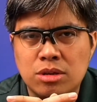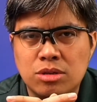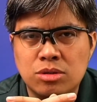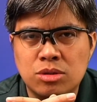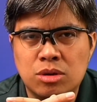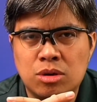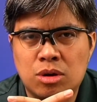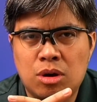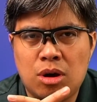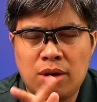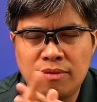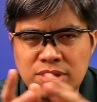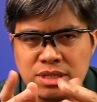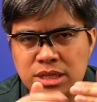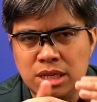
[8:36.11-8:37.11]
So
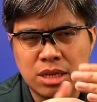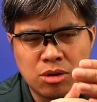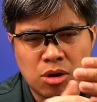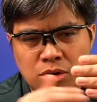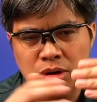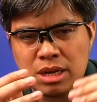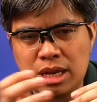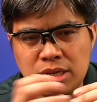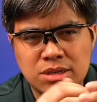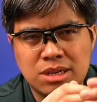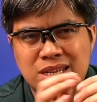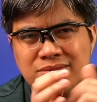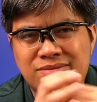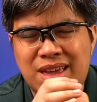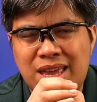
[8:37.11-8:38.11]
obviously correlation
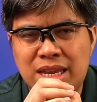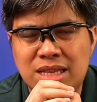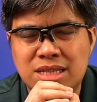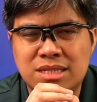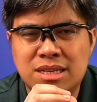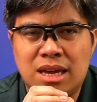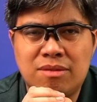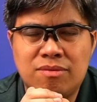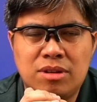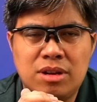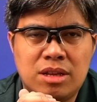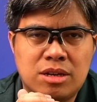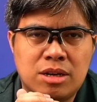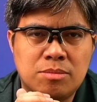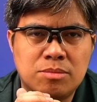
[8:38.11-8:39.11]
is very insightful
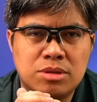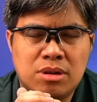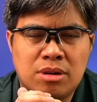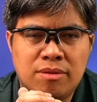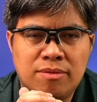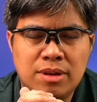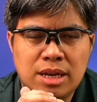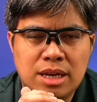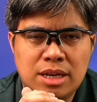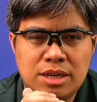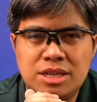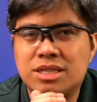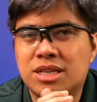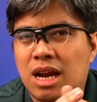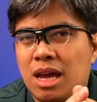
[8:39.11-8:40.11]
in terms of
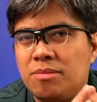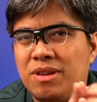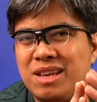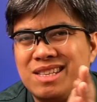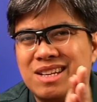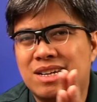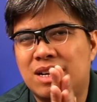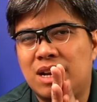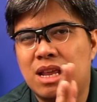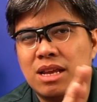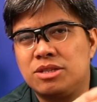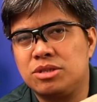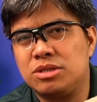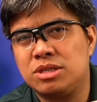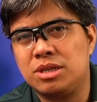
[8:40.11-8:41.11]
describing the
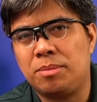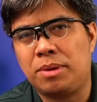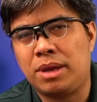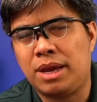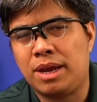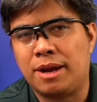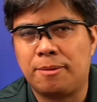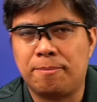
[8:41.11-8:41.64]
relationship here.